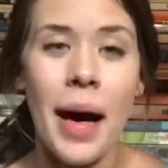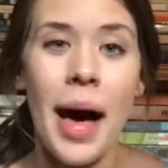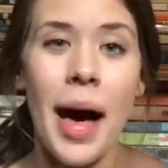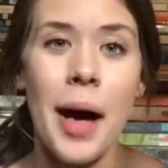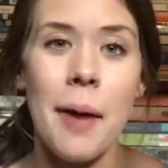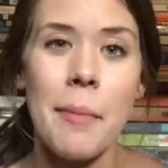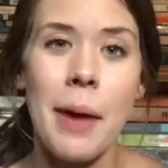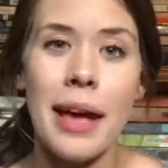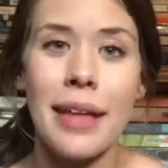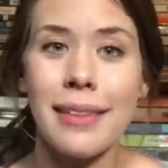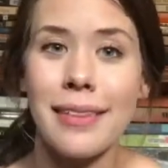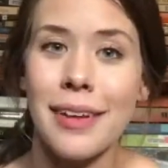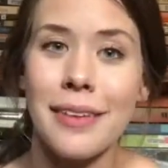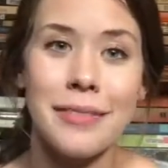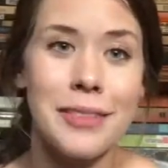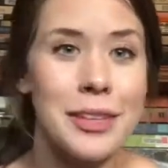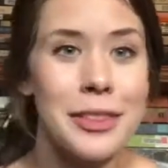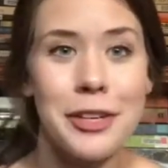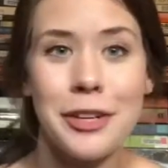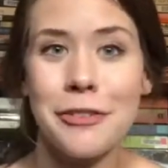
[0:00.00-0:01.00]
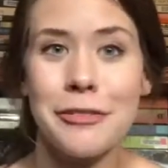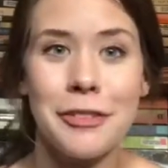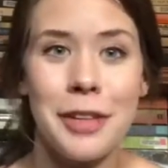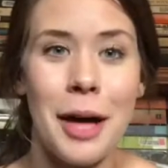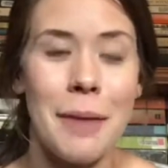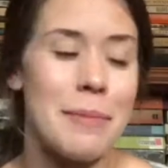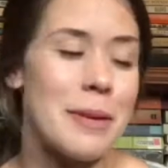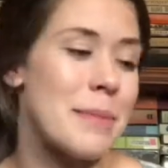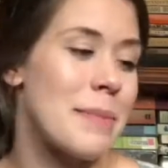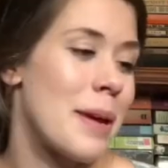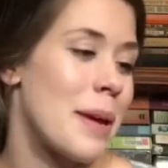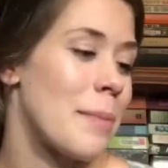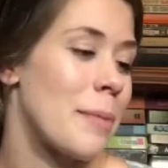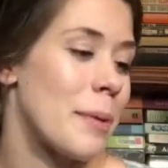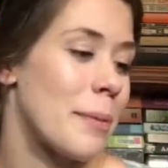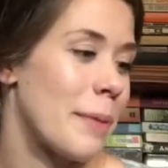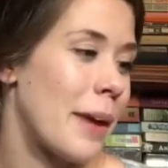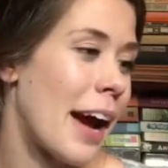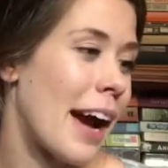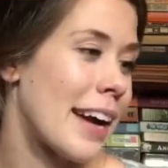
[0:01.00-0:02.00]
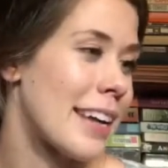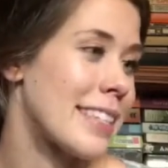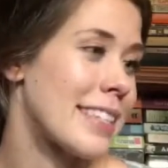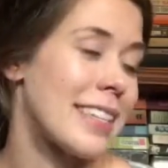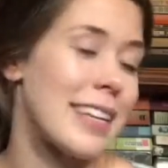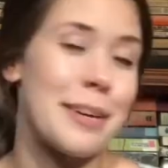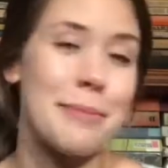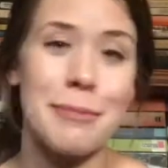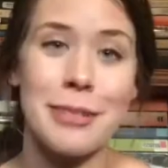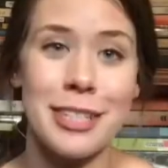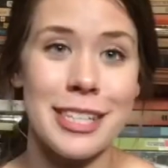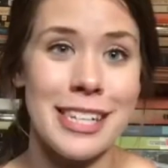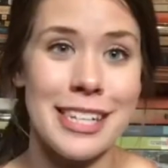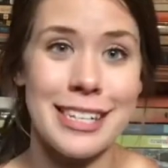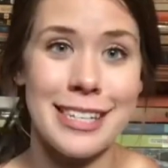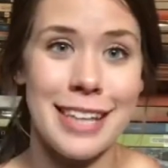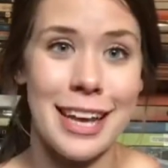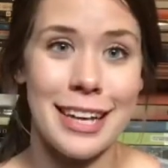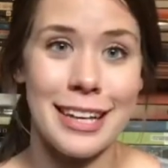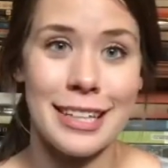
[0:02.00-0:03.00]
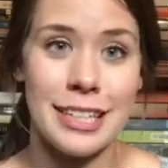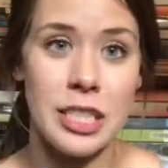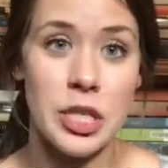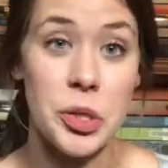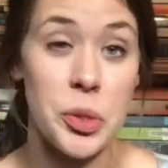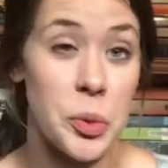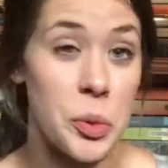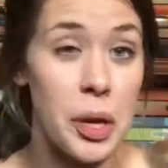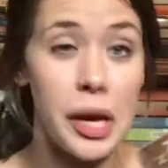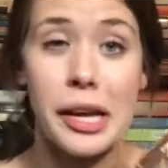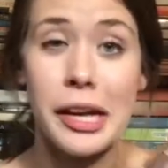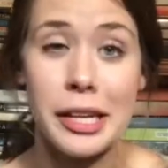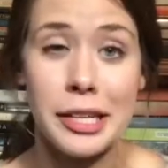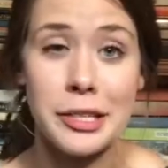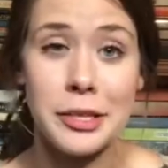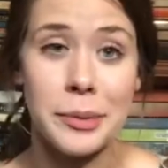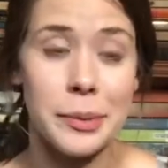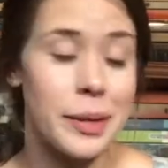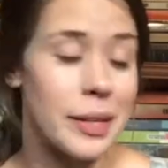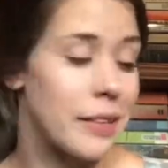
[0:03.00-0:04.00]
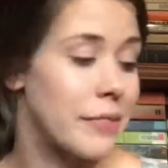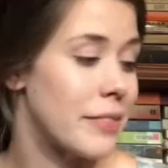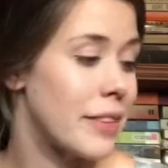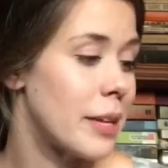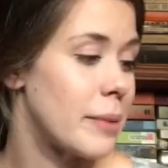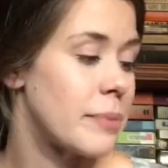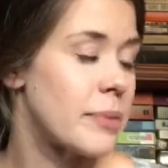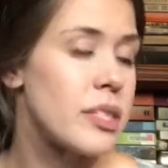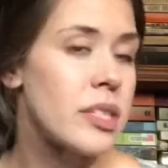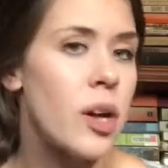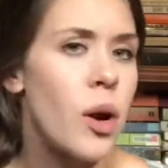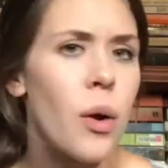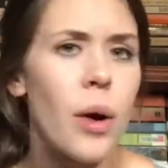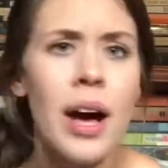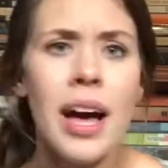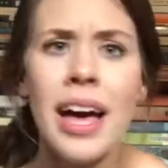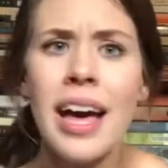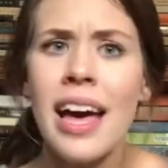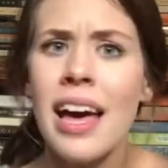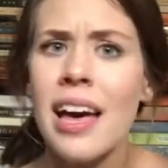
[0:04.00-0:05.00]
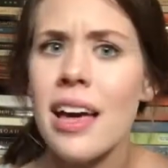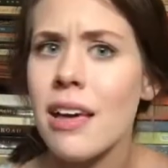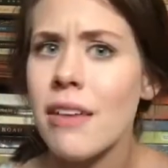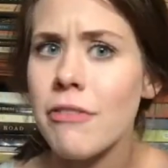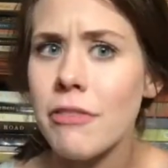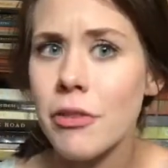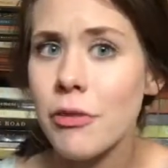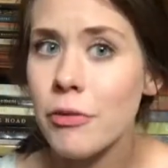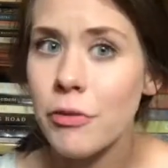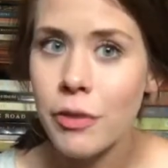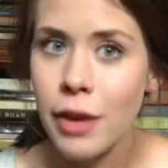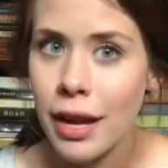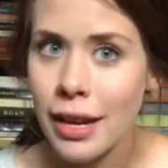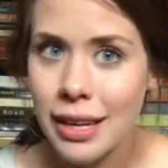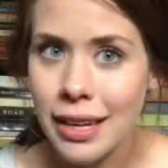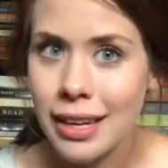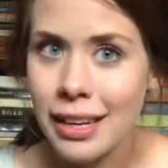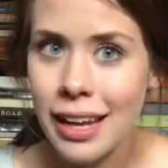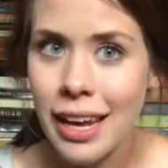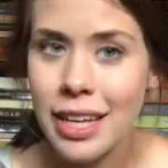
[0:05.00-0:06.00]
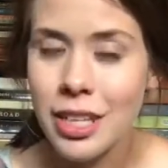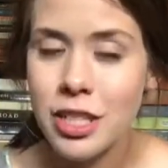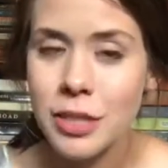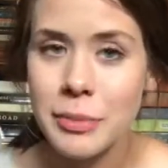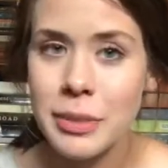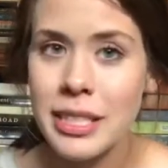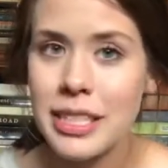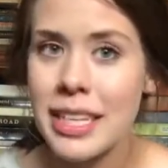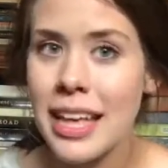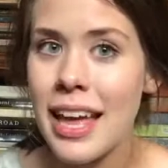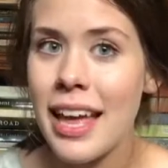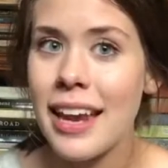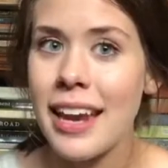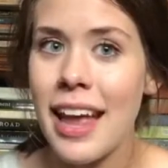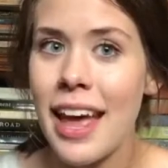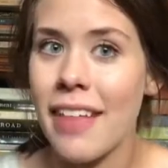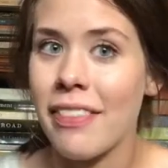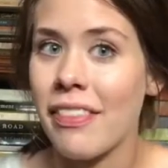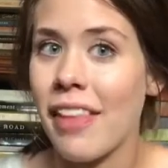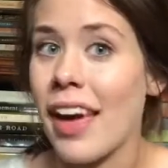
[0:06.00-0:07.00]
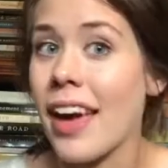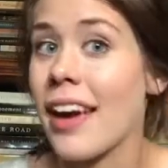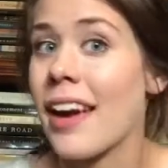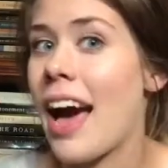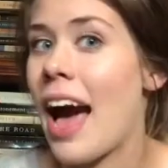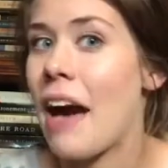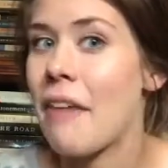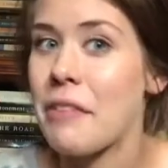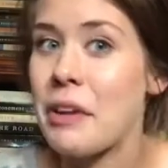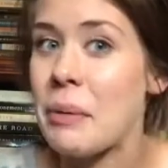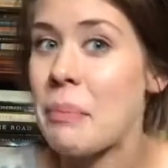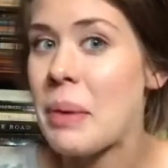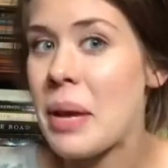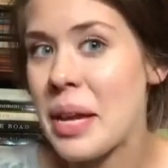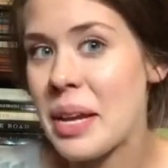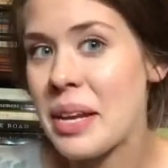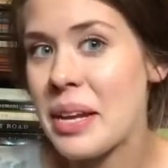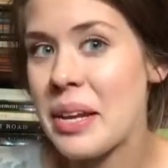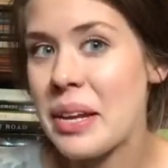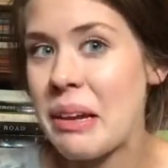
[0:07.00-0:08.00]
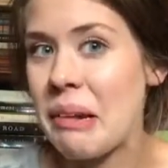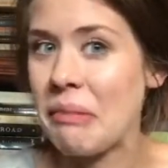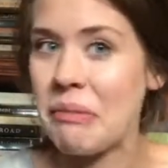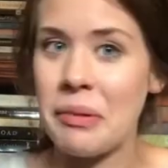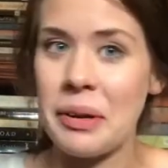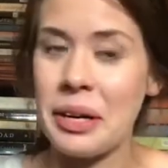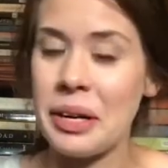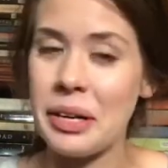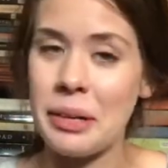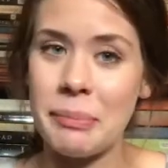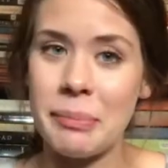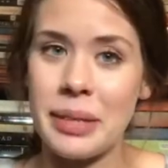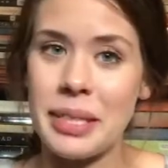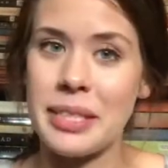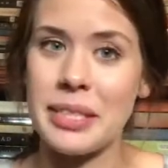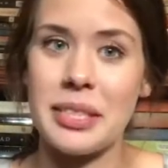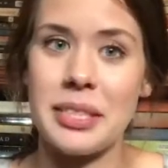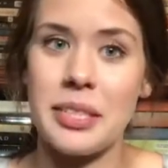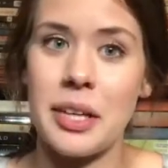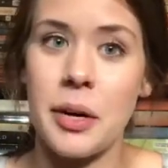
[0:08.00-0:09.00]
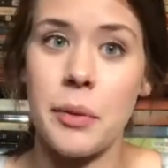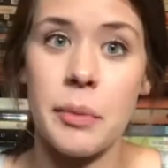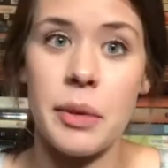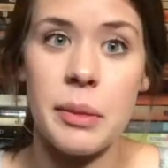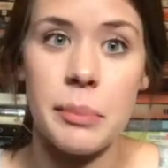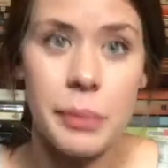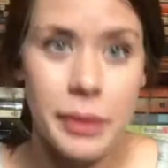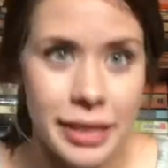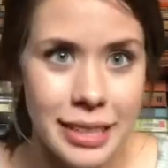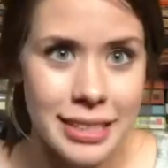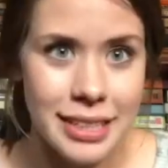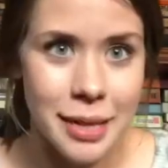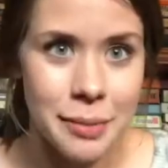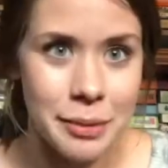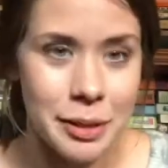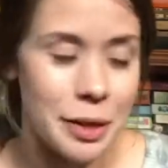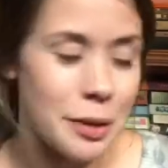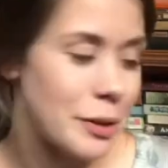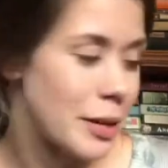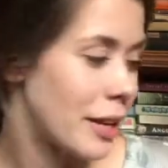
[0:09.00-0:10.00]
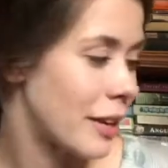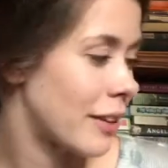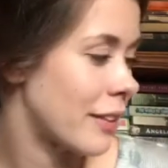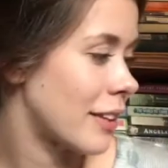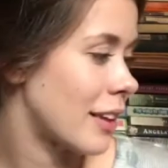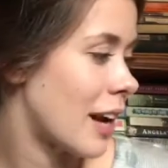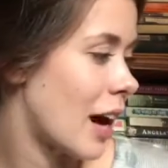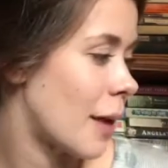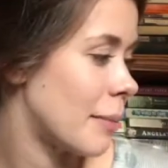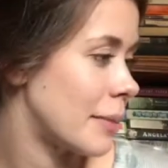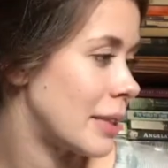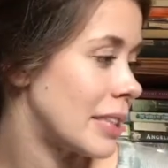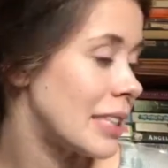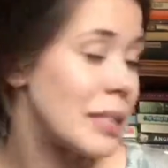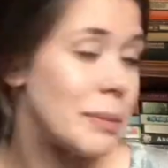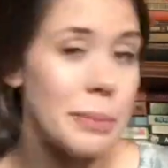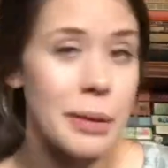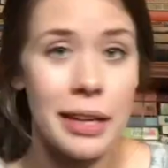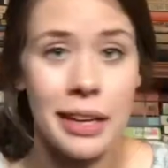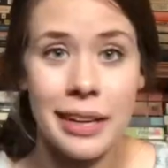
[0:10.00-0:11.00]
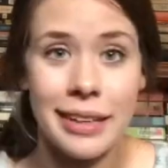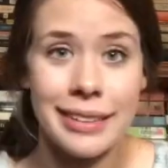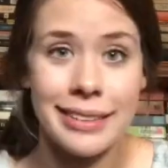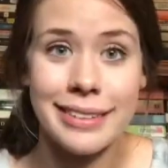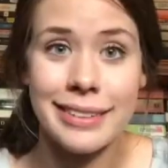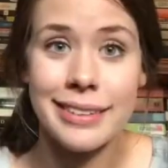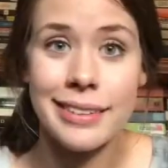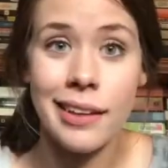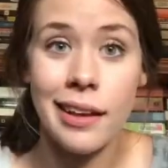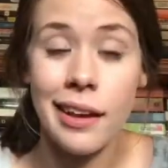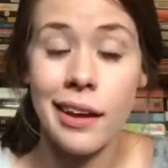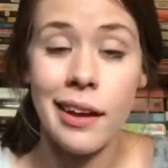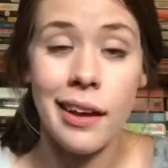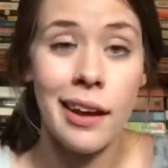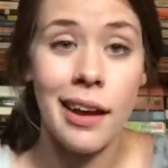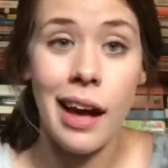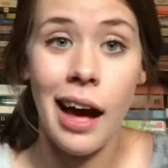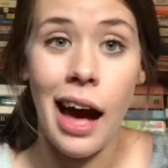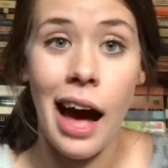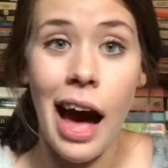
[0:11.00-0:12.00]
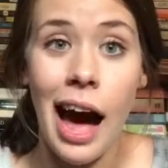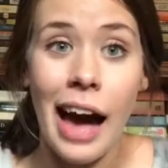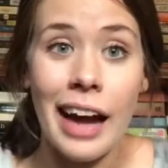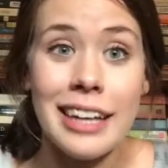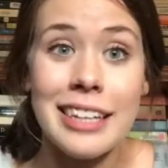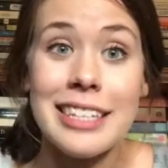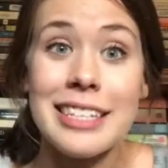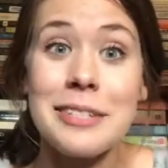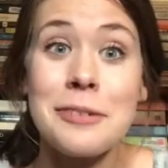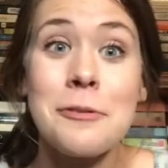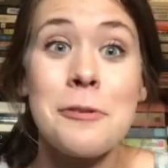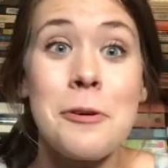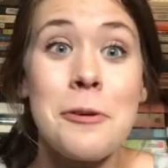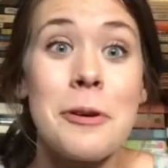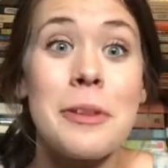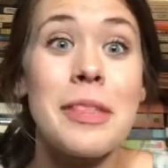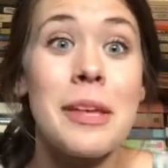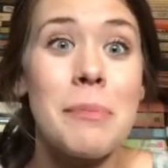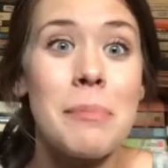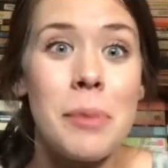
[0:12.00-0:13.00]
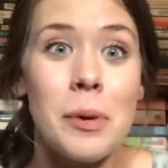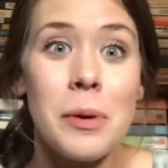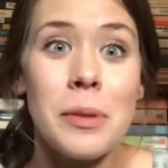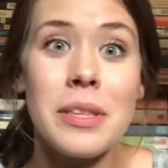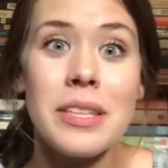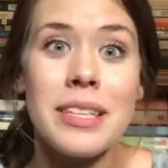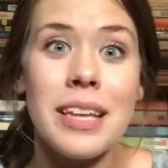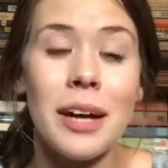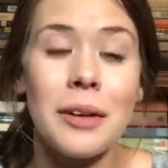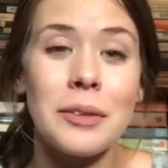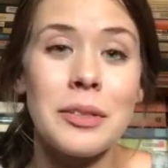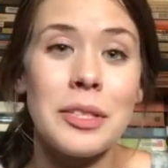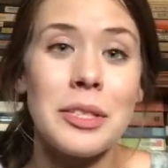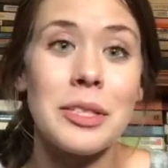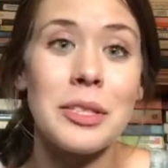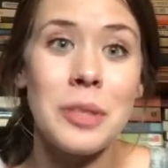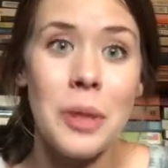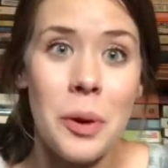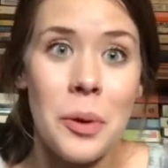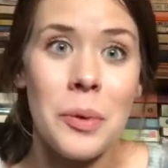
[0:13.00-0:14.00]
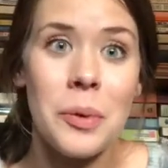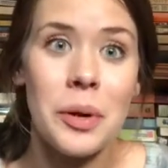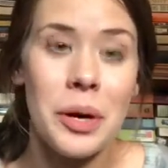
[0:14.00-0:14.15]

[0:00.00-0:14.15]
Um, I love that they're floppy paperbacks and I'm really excited to get to one of them. So if you've read N.K. Jemisin and like have an opinion of where a good place to start with, please let me know down in the comments because I just don't know and they both sound so